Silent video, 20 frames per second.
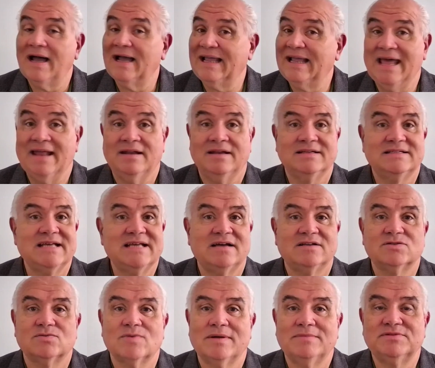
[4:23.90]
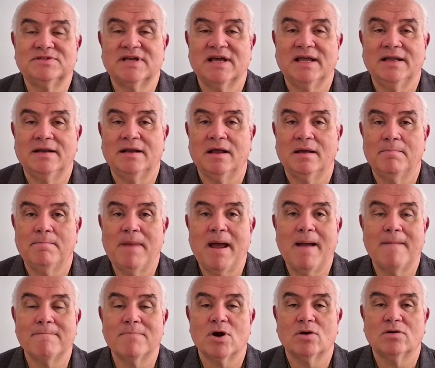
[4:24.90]
Again, the town's website,
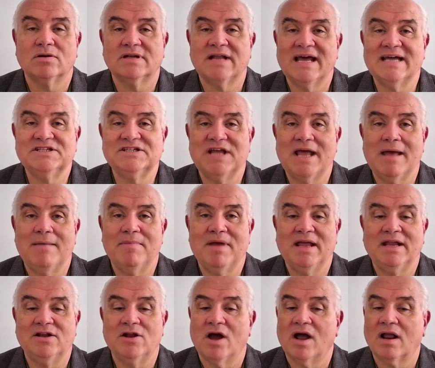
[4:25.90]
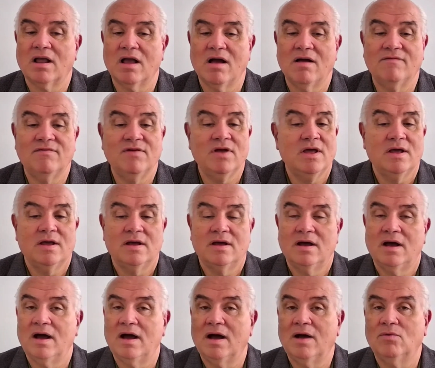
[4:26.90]
pembroke-ma.gov,
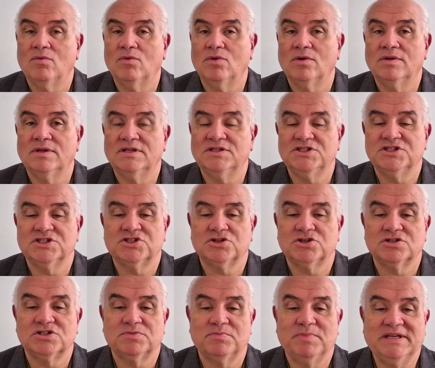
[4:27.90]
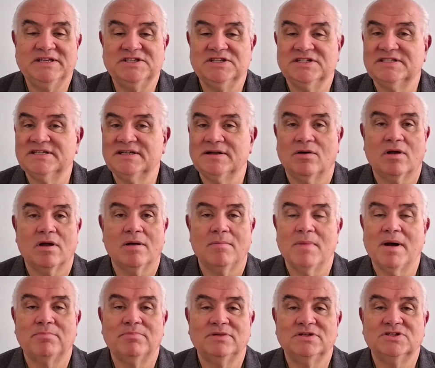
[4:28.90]
and just search beaches, and it'll
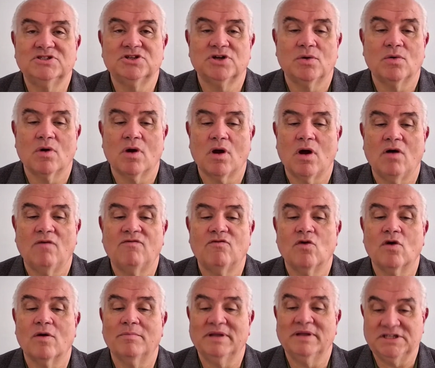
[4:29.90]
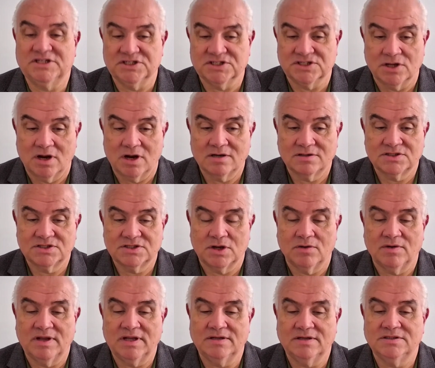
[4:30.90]
come up and show you where all four beaches are. So
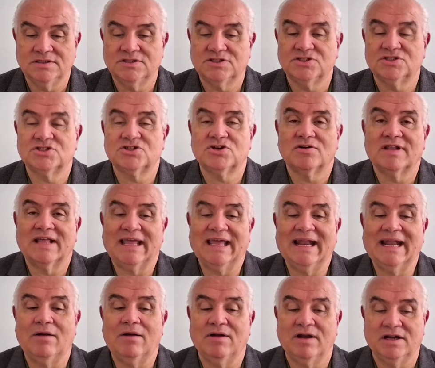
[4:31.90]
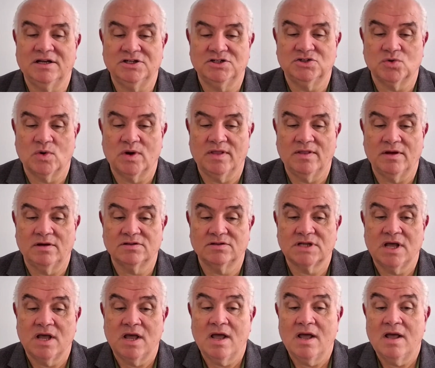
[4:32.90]
we can certainly get out and enjoy
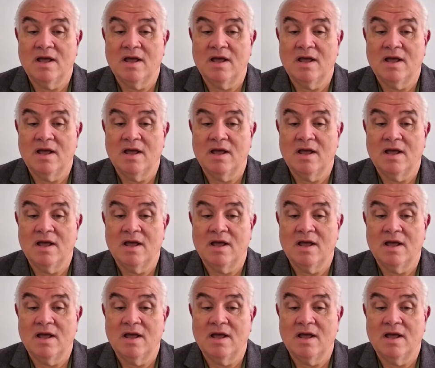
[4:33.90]
those.